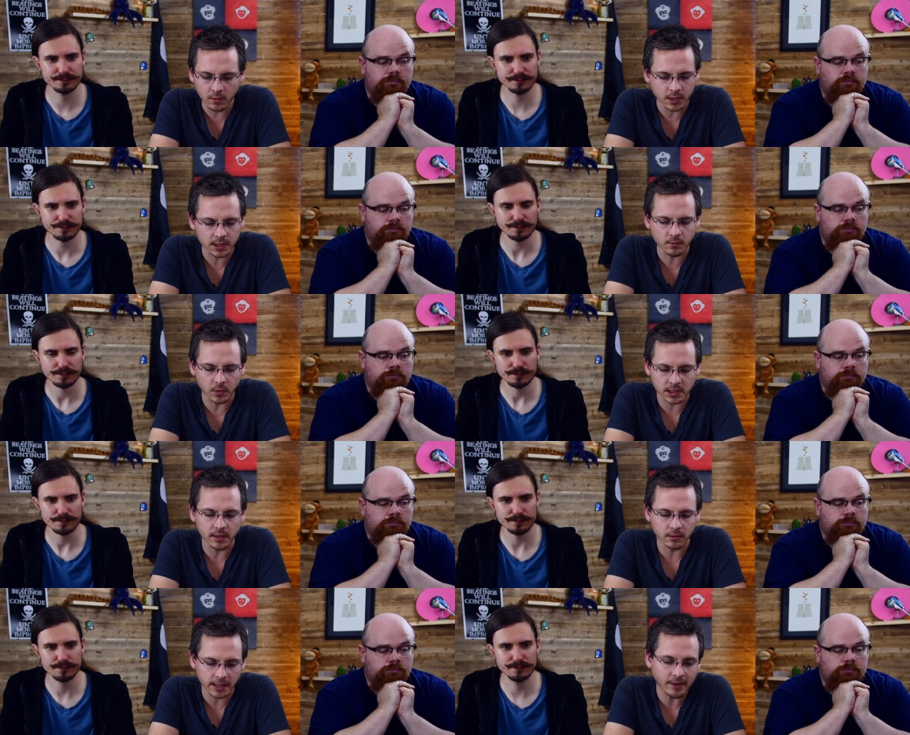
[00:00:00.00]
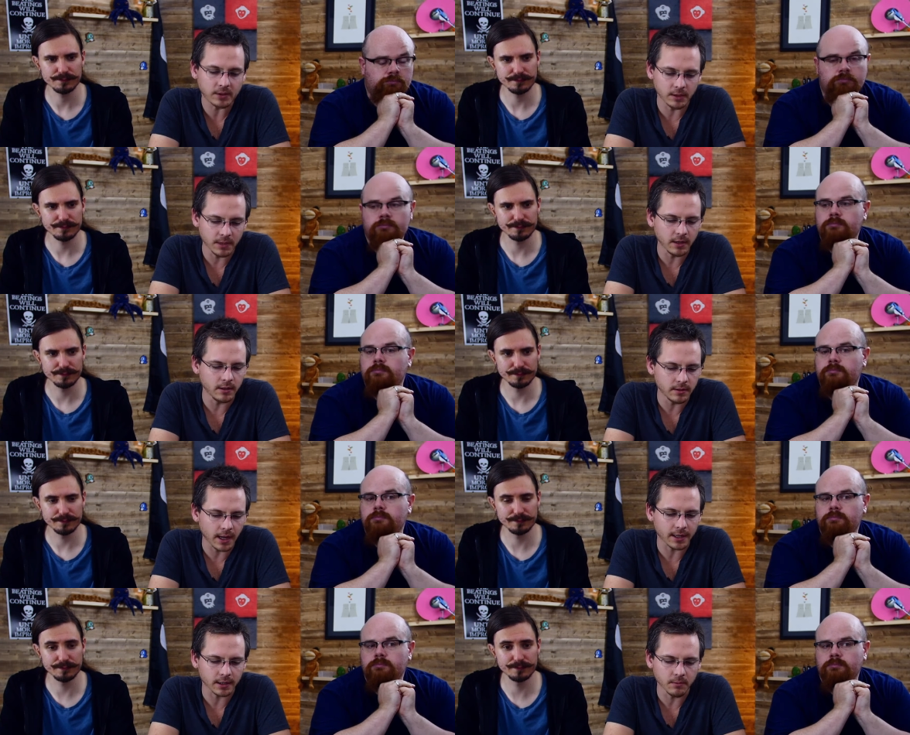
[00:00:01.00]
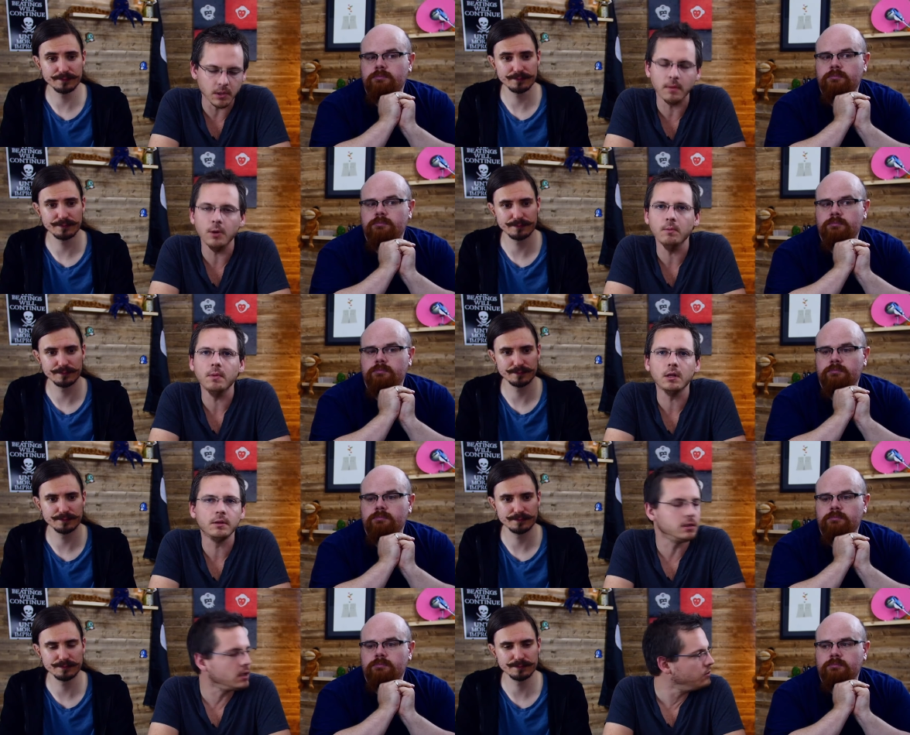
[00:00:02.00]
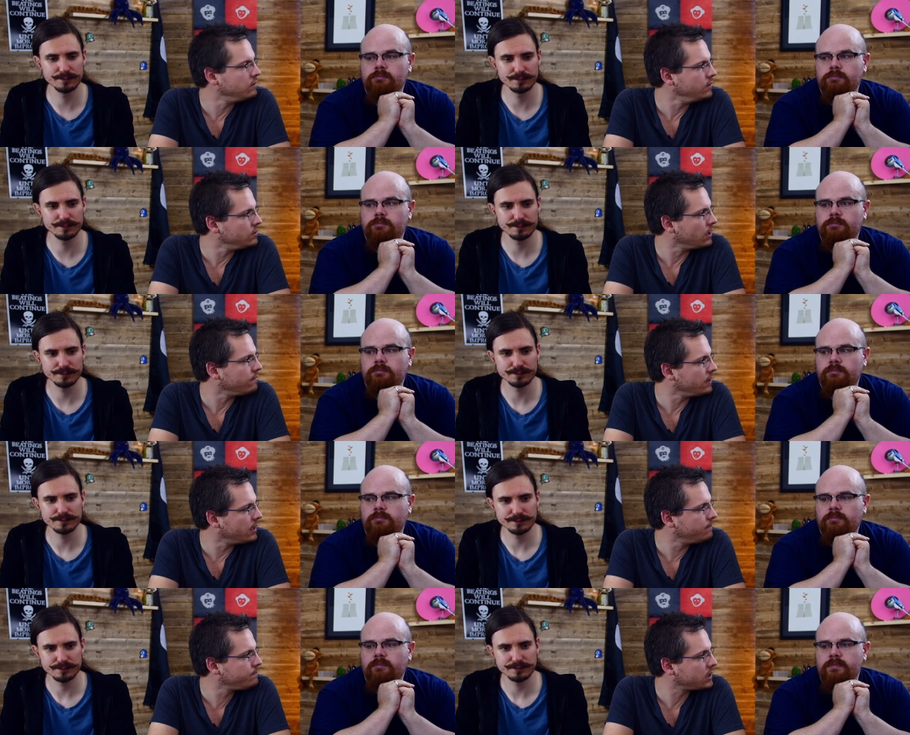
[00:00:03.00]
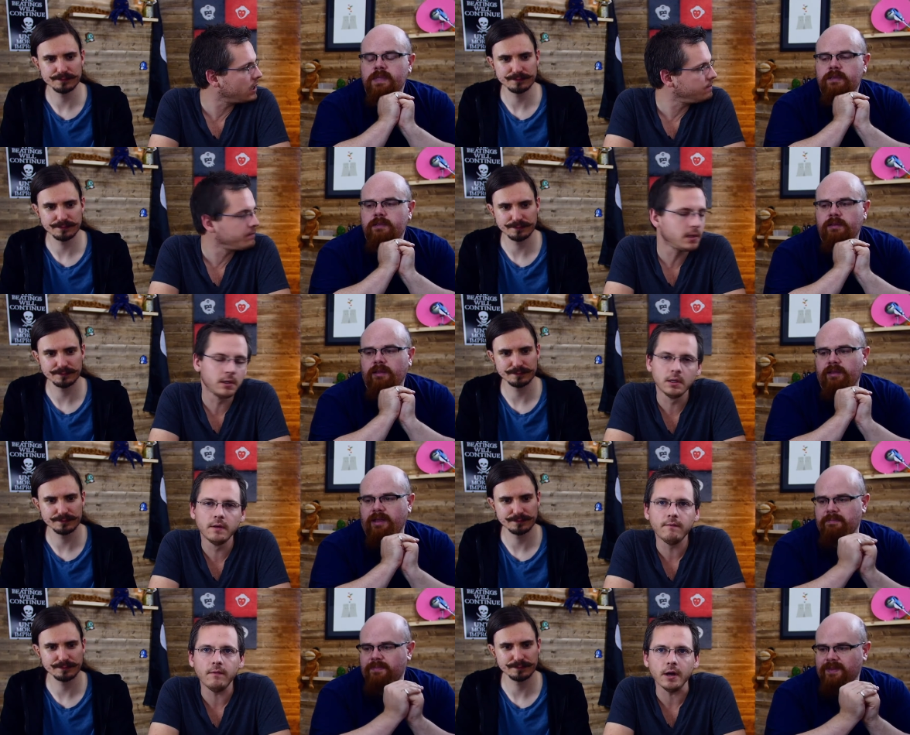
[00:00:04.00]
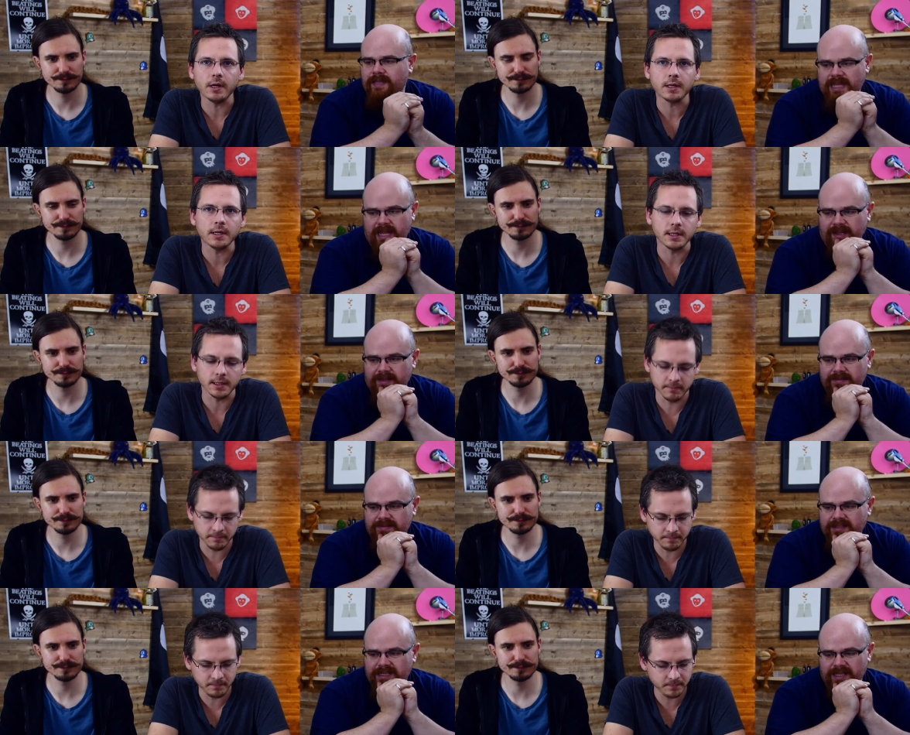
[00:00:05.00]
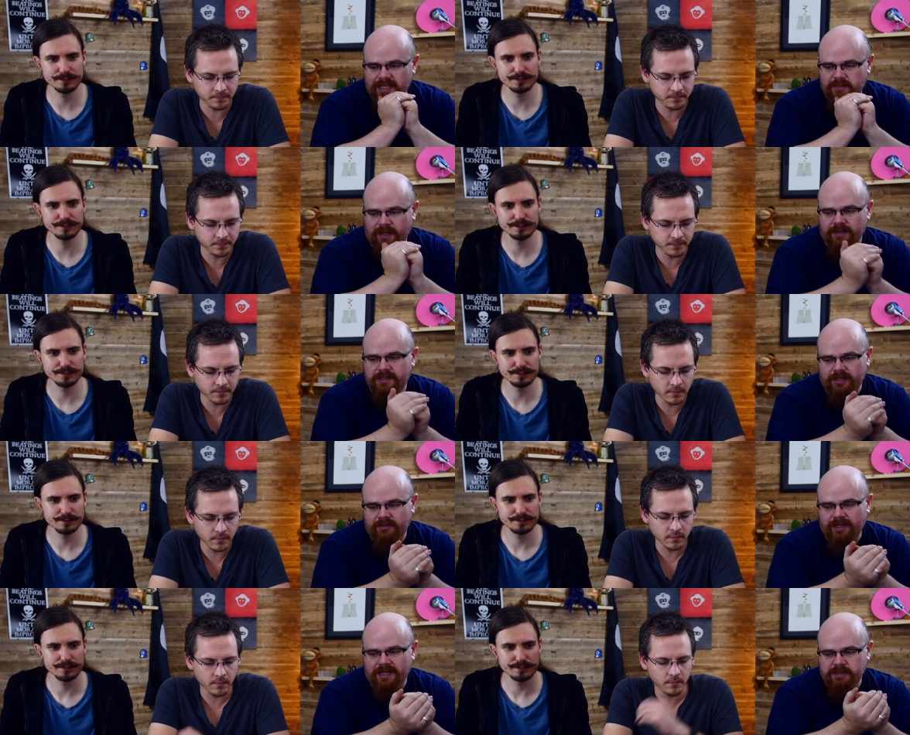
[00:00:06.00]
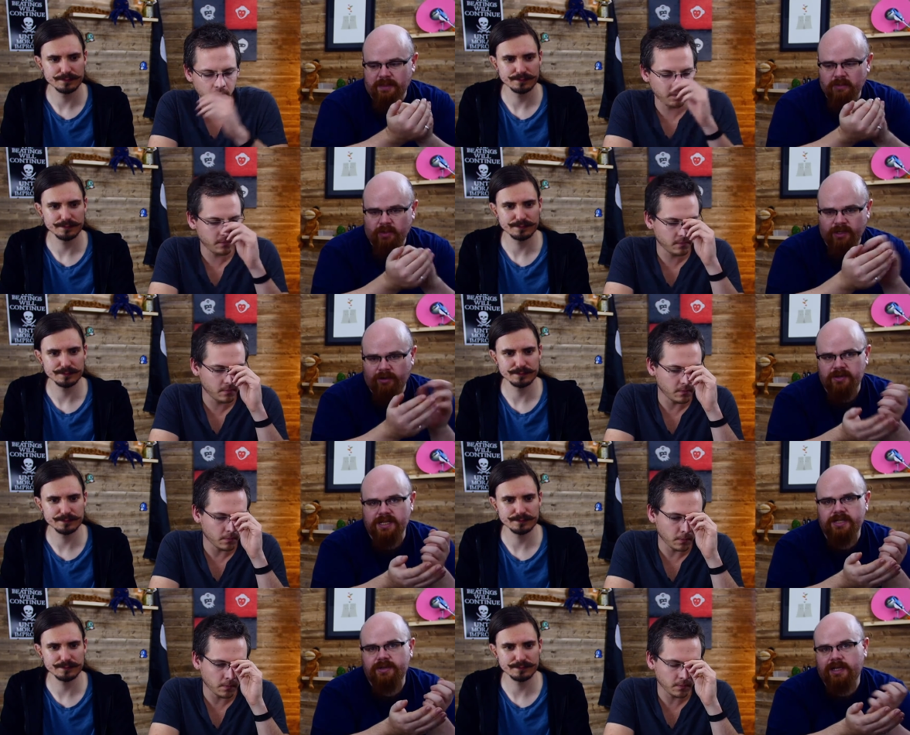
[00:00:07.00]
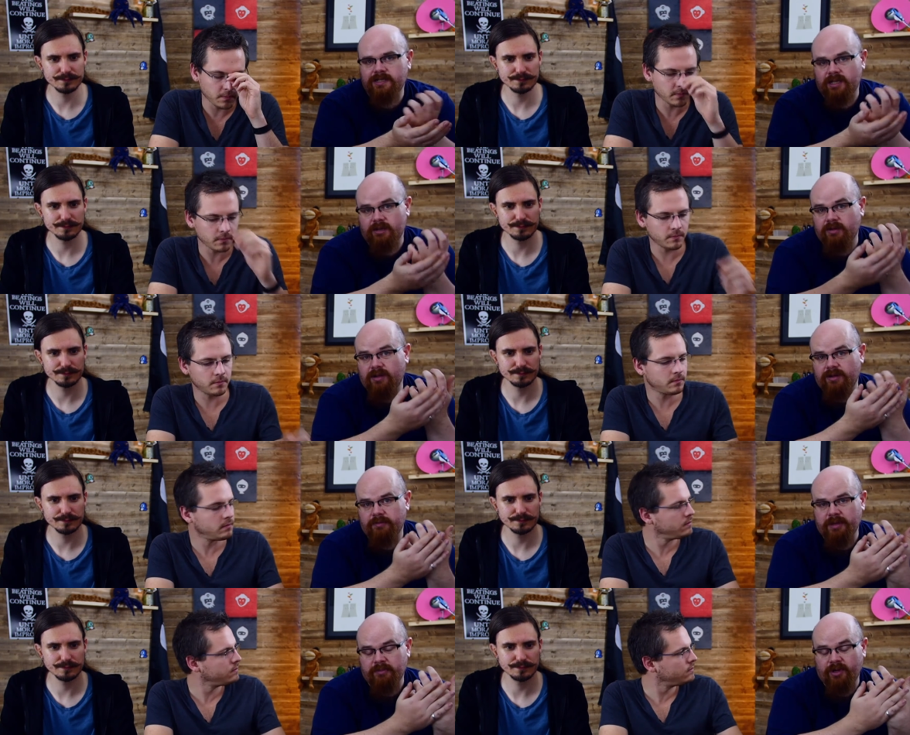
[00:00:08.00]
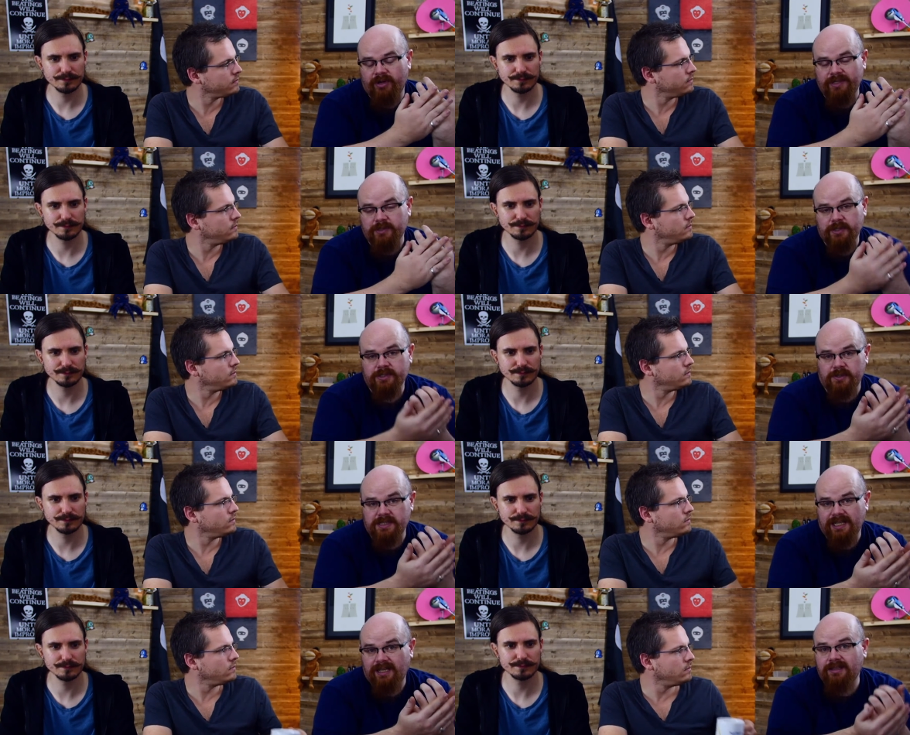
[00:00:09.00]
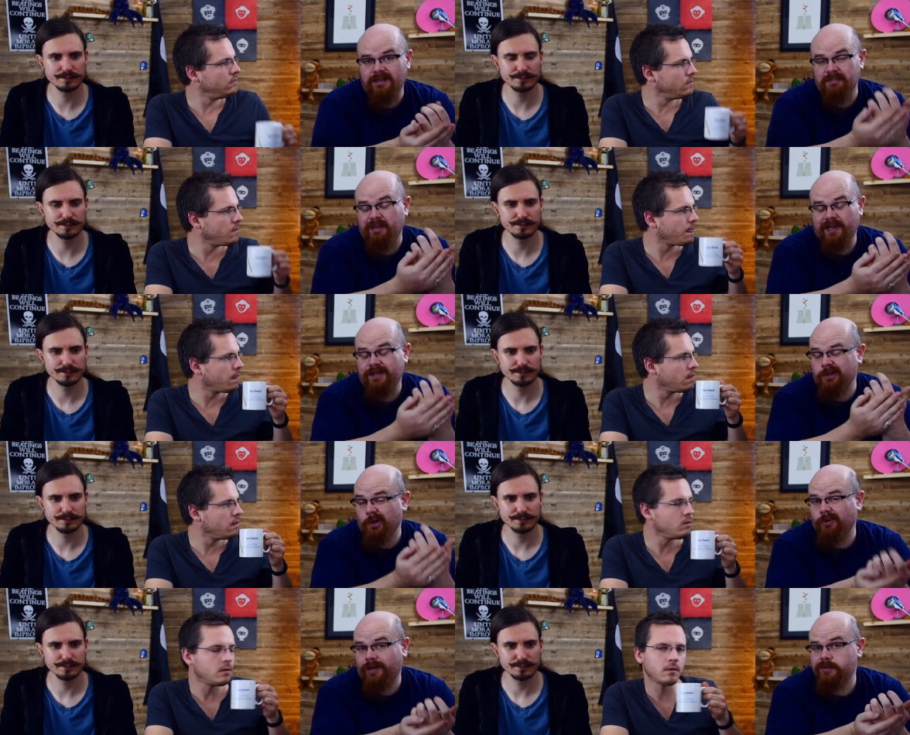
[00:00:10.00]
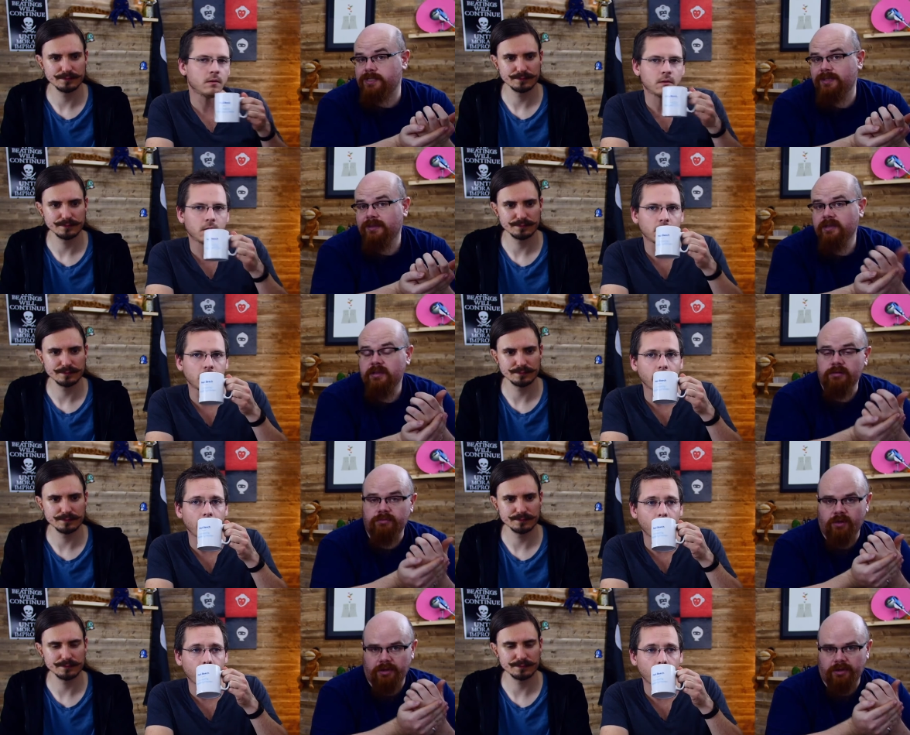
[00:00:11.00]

Speaker 1: we're, we are saint we're still counting them in and adding them at the moment, but there's loads of new stuff on there. So. Yep. Very exciting. And
Speaker 2: in this, we're going to do things a bit more Eurocentric. So on pimeroni.de, you can buy in euros yep.